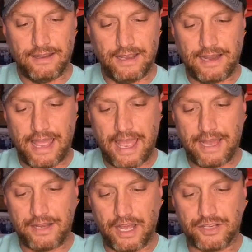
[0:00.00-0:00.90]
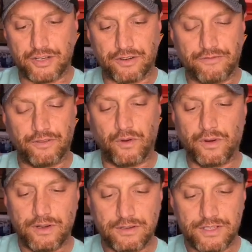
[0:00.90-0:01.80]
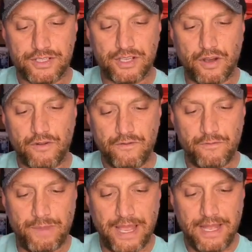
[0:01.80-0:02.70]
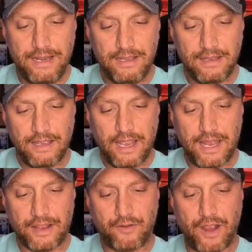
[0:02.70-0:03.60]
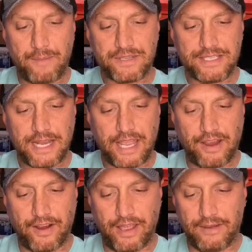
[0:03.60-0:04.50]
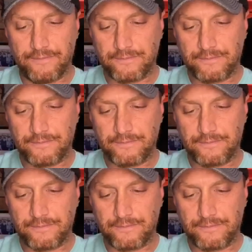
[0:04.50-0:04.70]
It had a dirt floor, stove, bed, and a cramped sitting area.